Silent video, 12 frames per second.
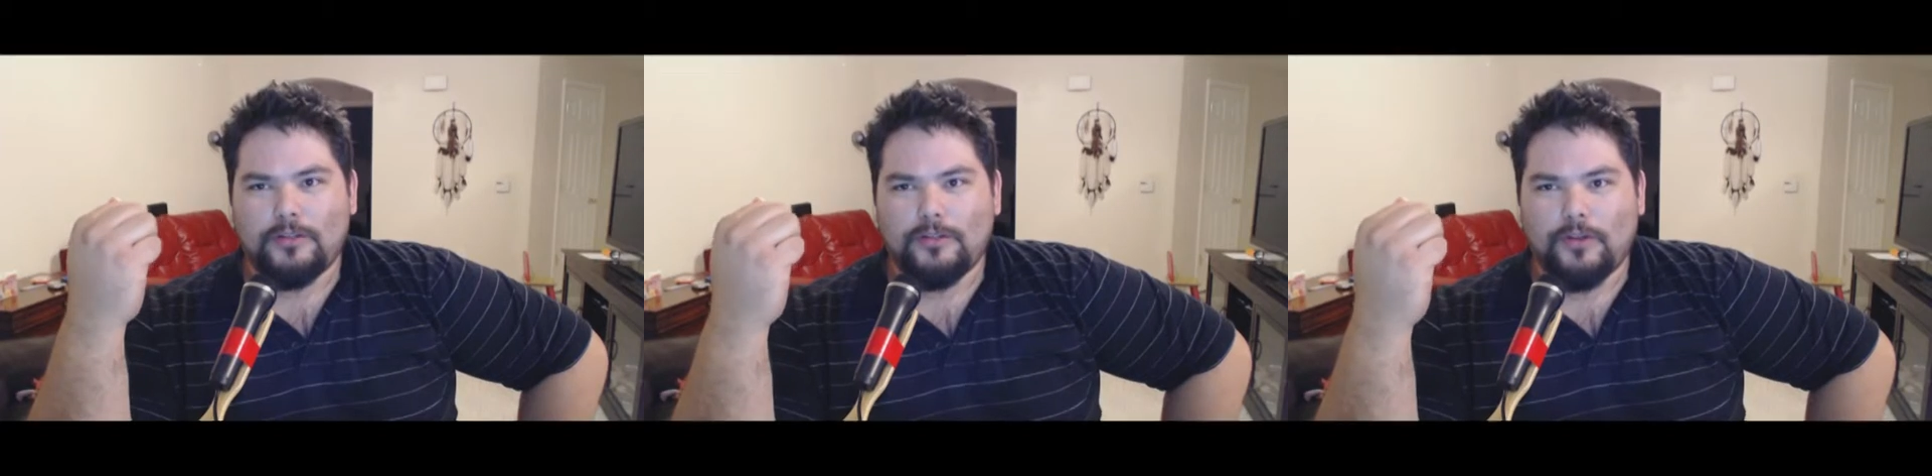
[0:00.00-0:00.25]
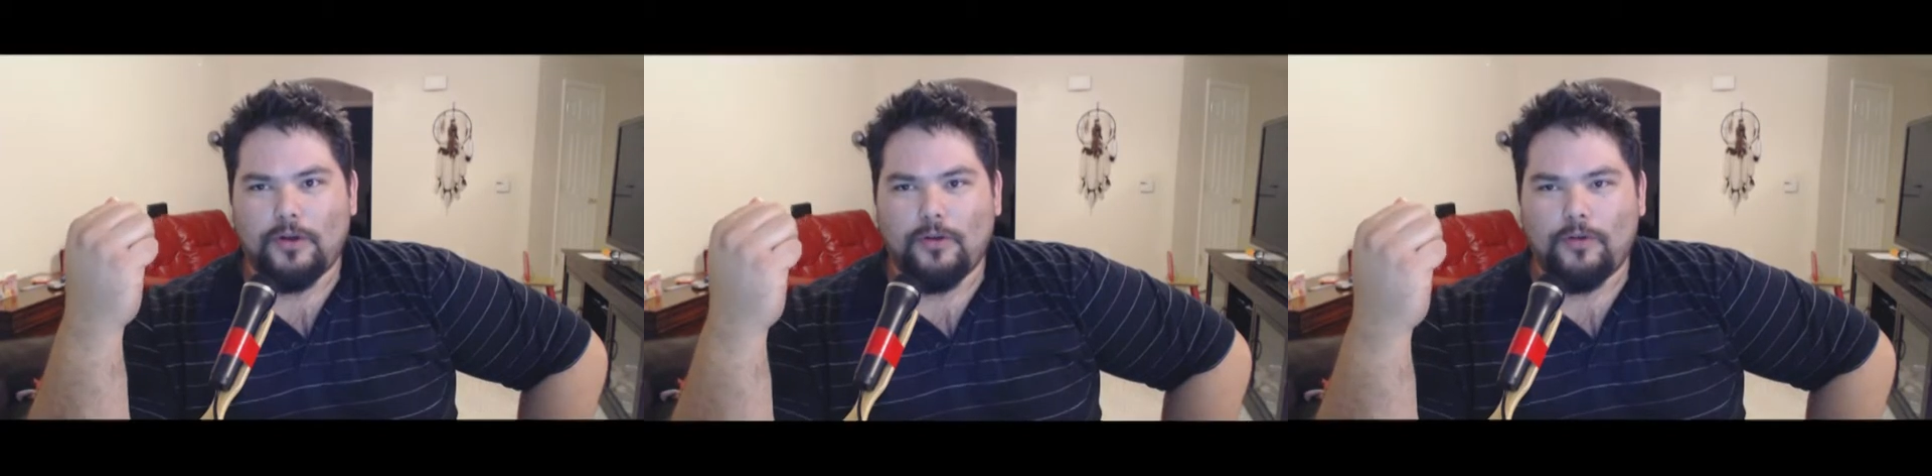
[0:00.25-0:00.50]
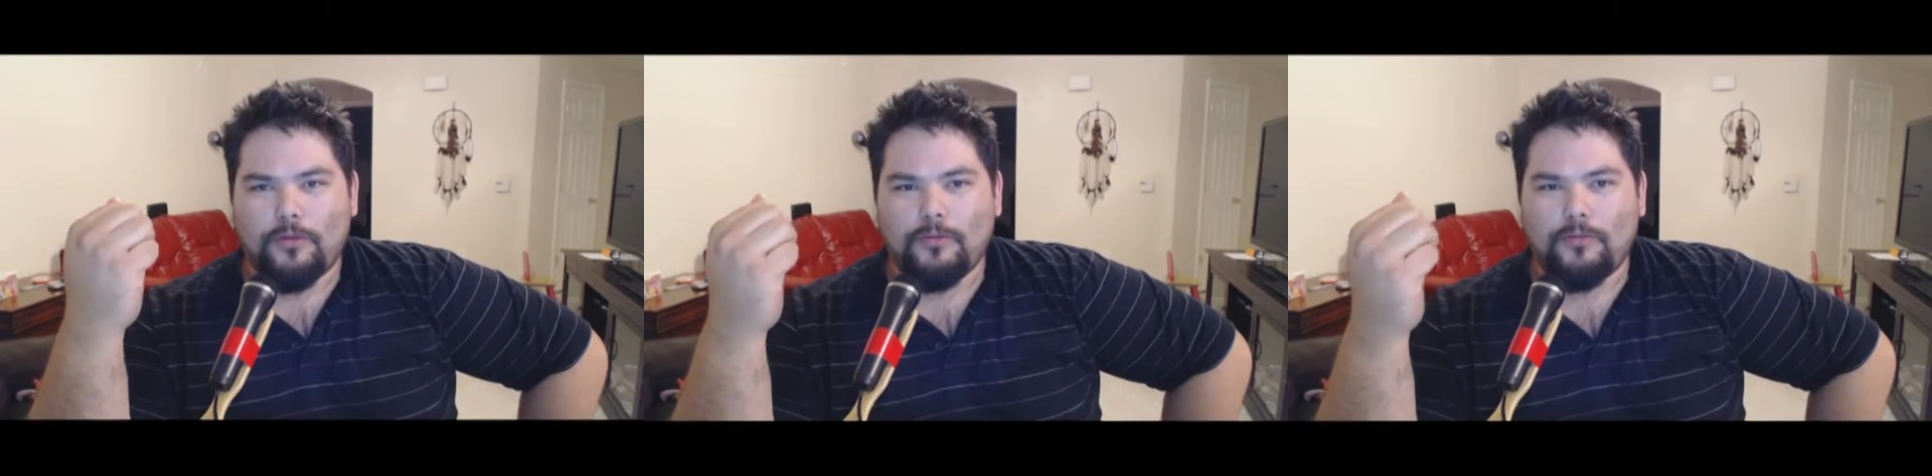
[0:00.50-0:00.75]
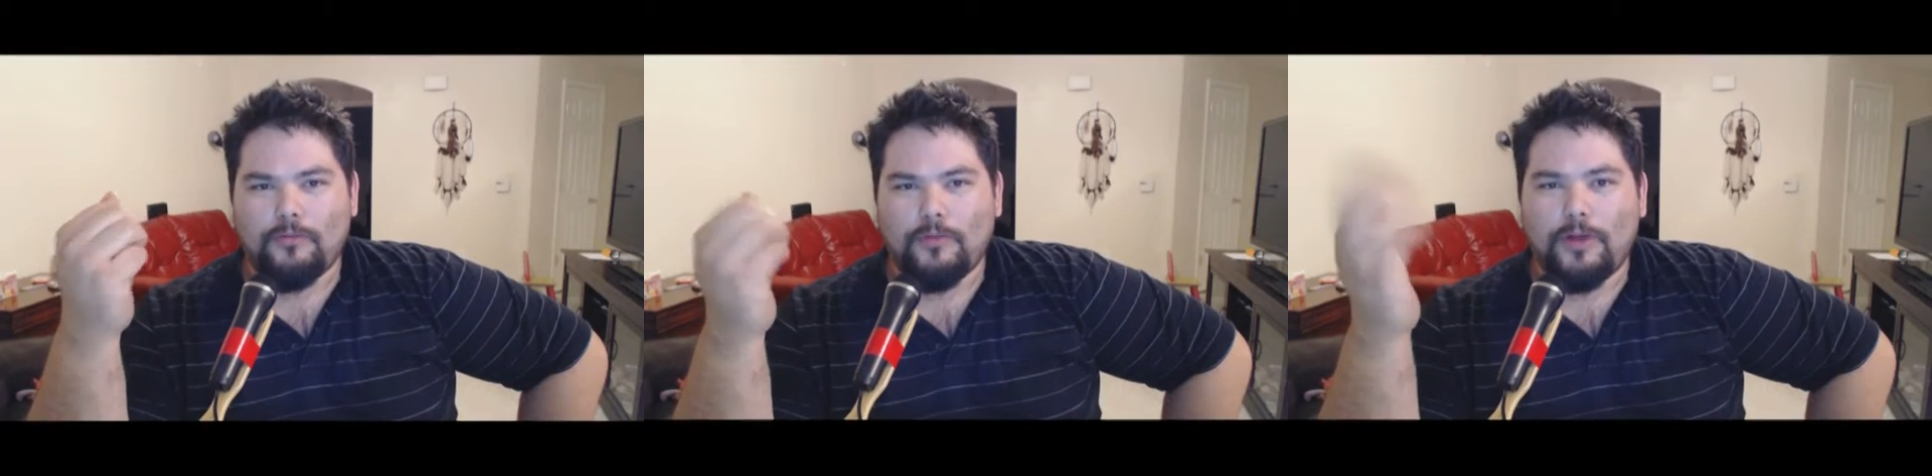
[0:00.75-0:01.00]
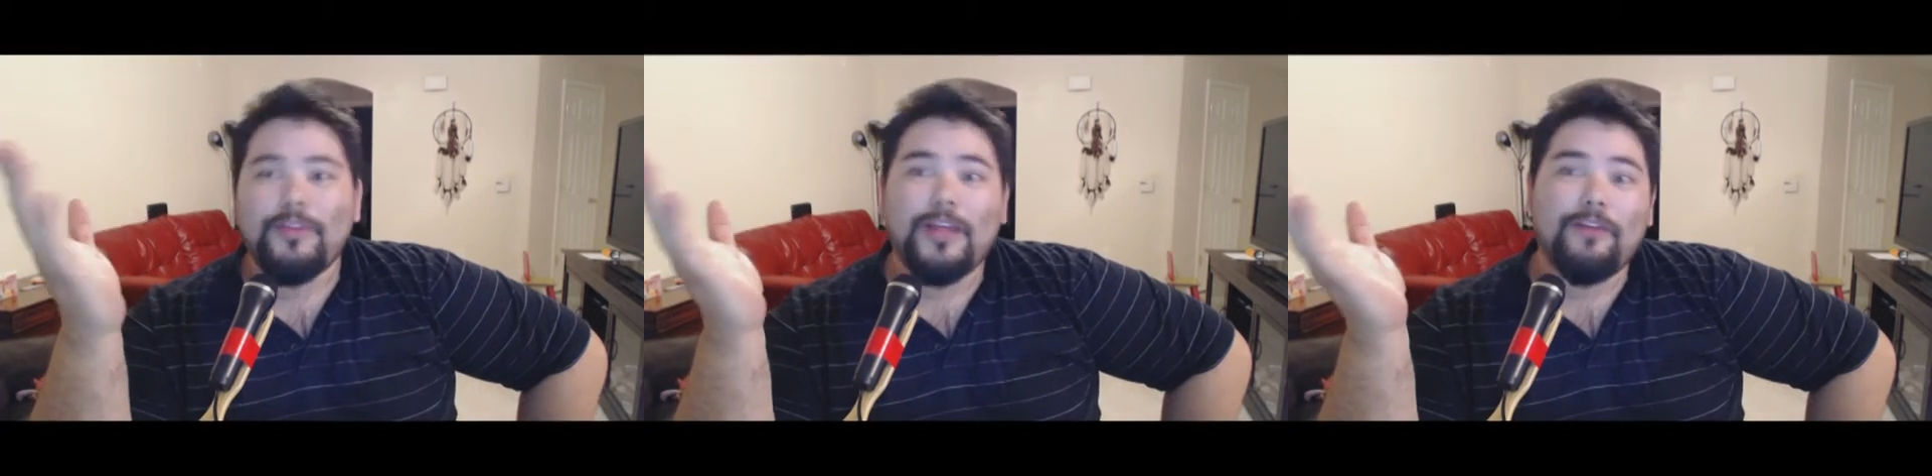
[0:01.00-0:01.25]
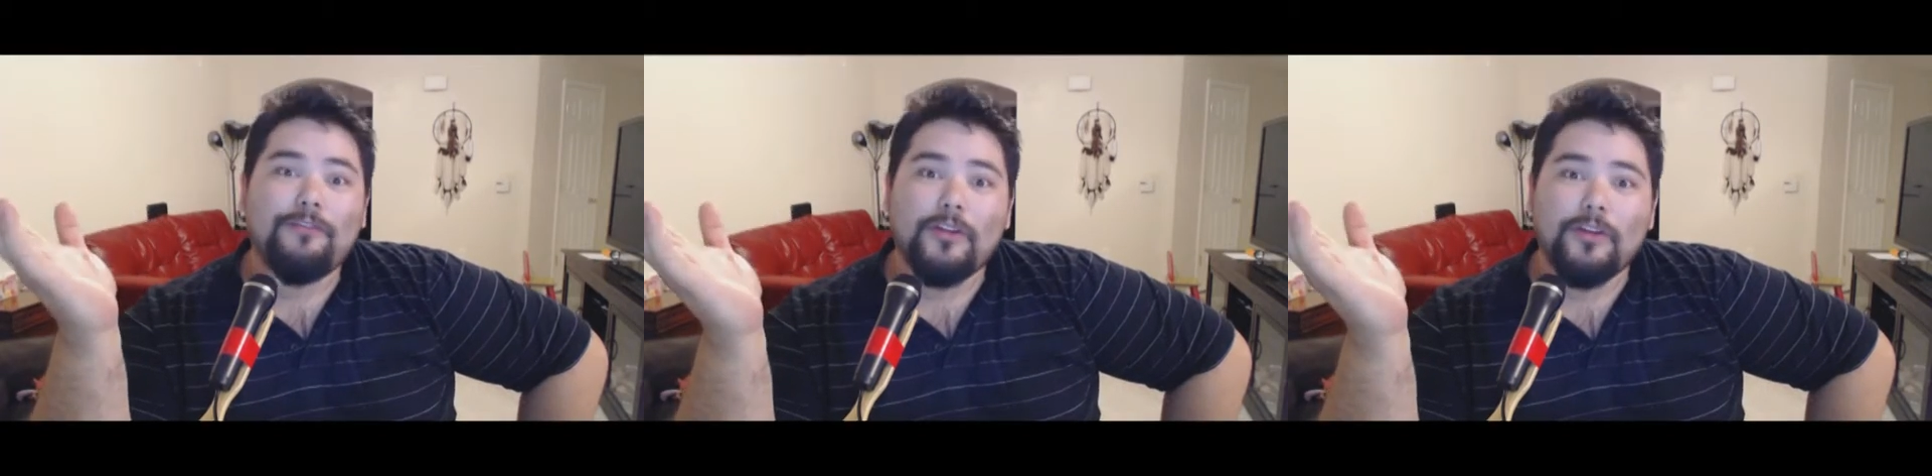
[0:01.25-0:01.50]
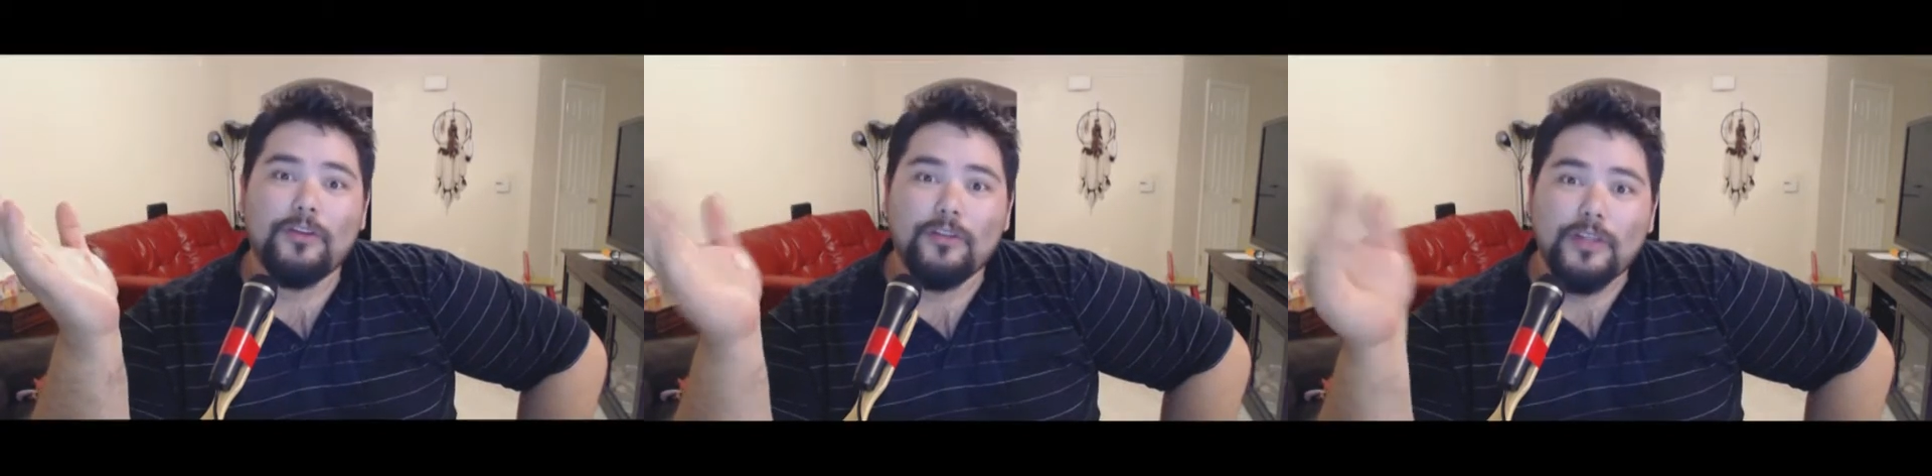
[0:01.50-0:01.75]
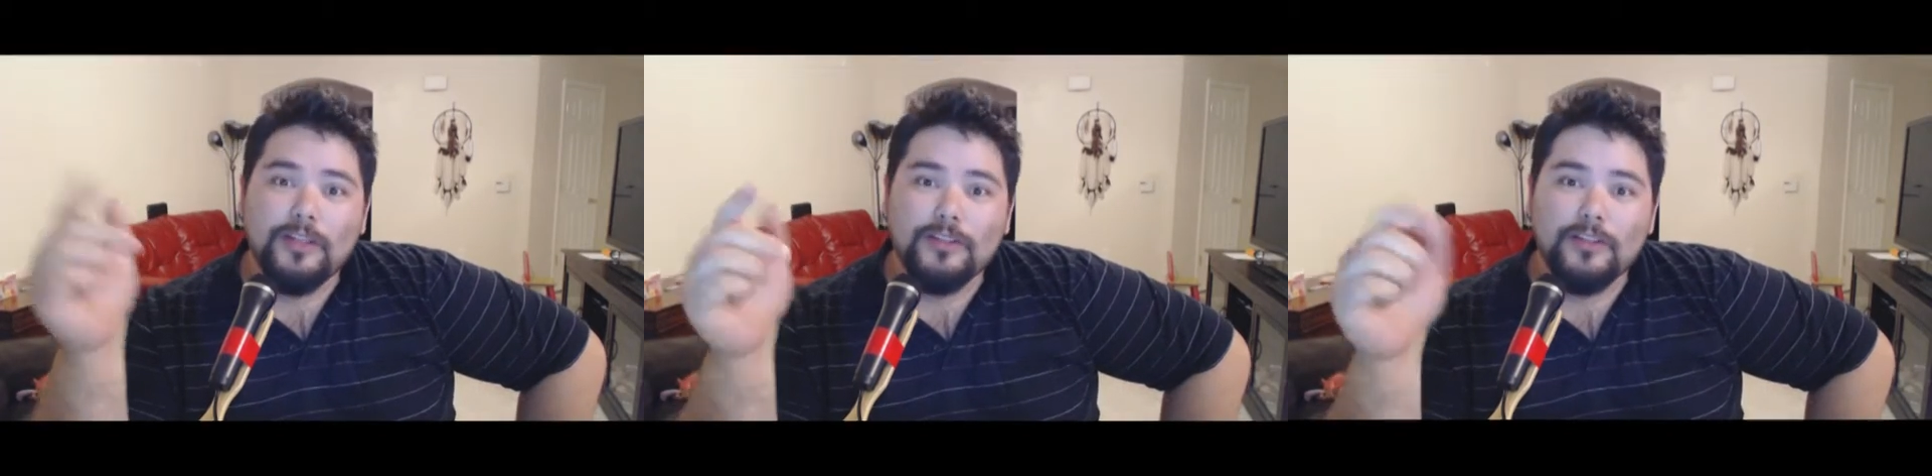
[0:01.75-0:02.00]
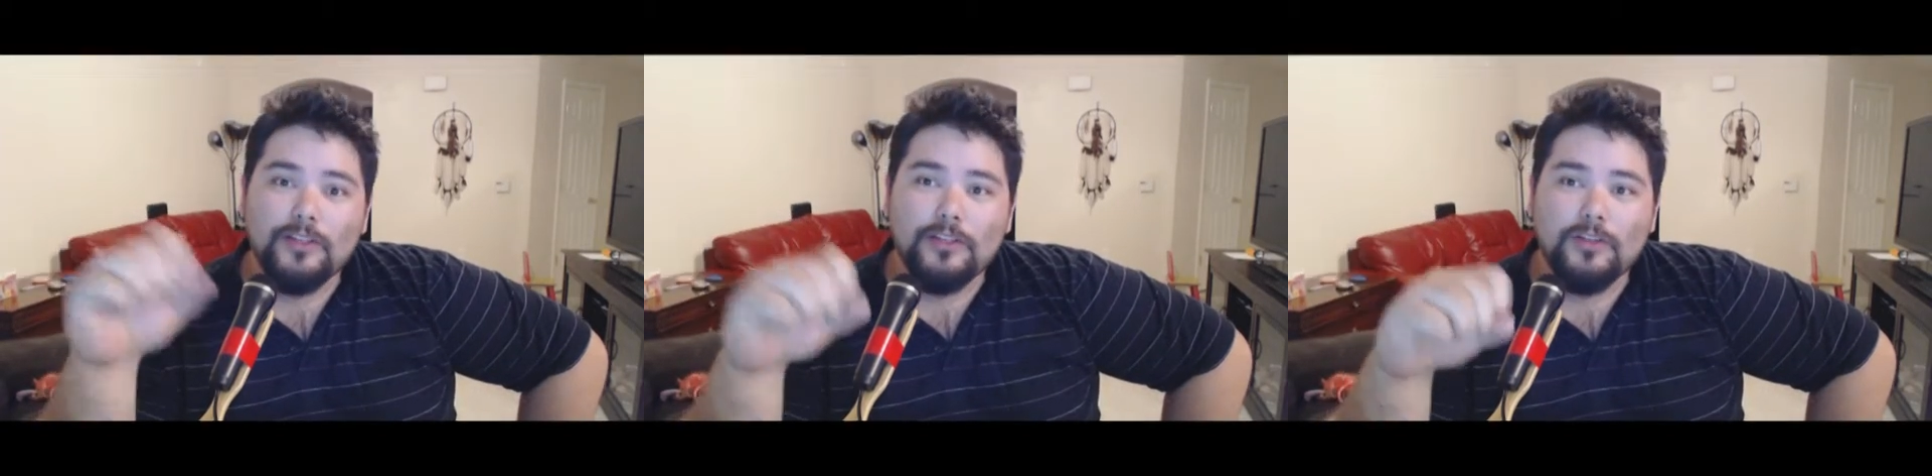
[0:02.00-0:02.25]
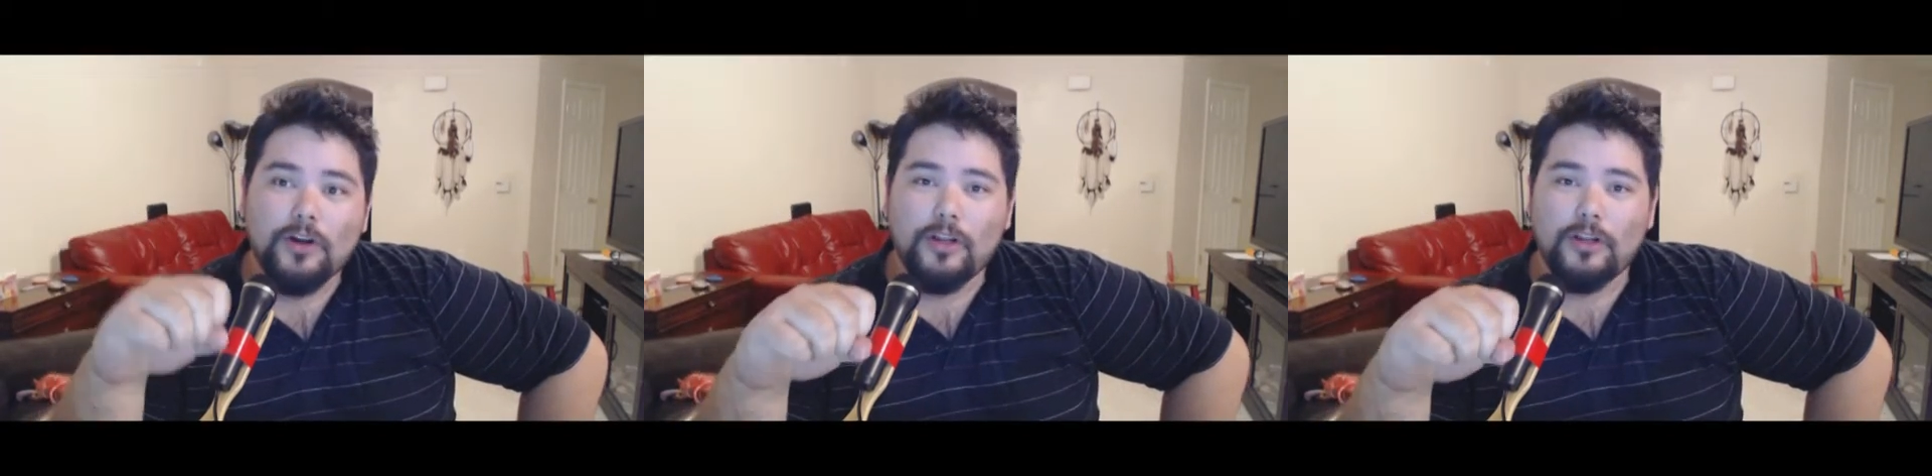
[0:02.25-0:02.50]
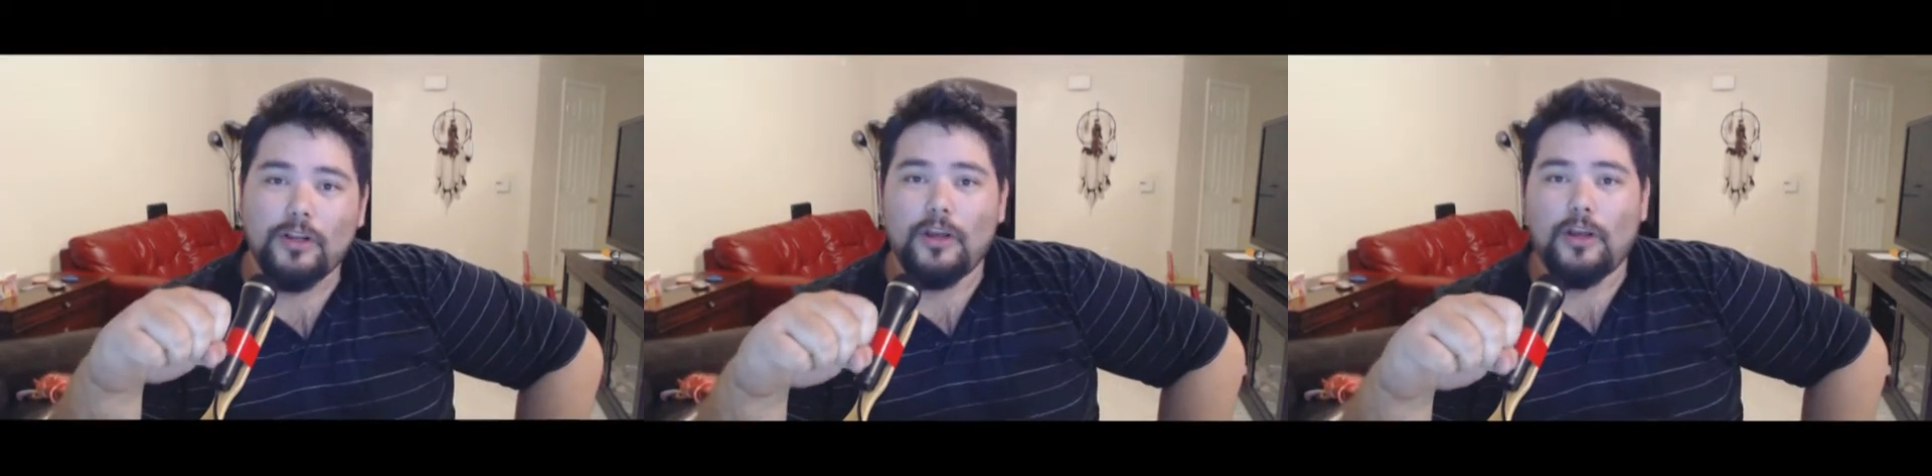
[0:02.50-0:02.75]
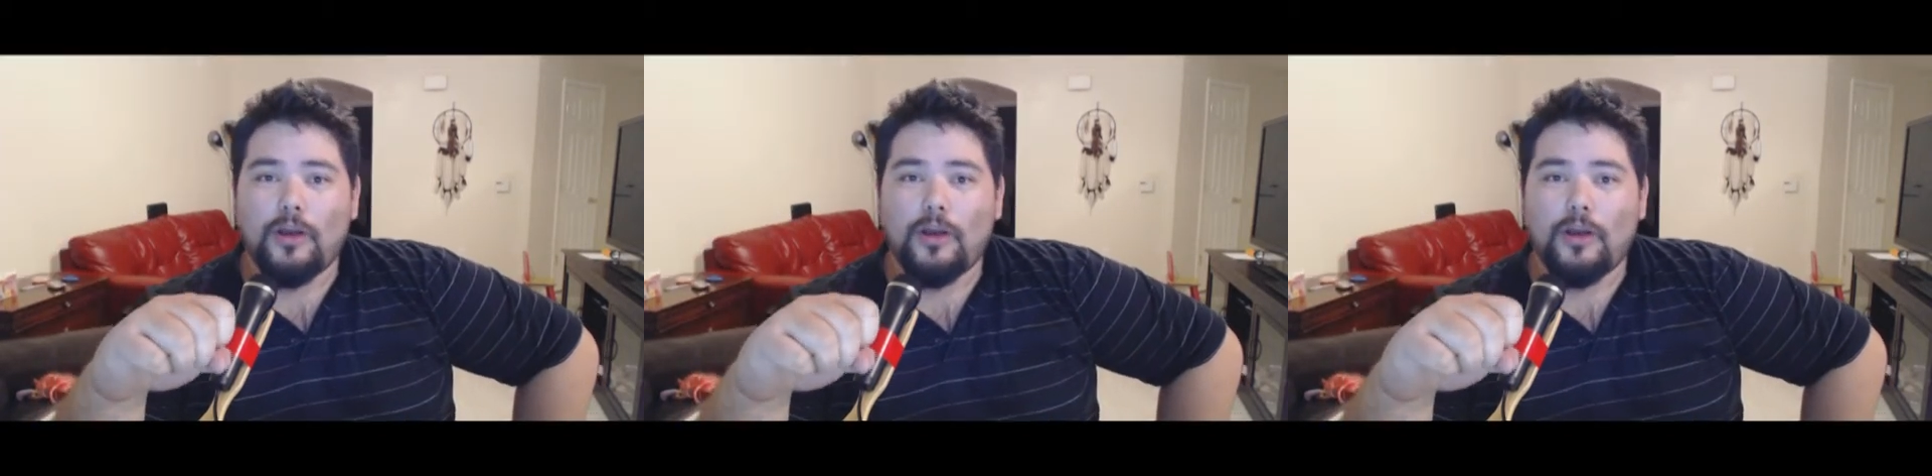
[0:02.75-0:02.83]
So, well, without further ado, let's get started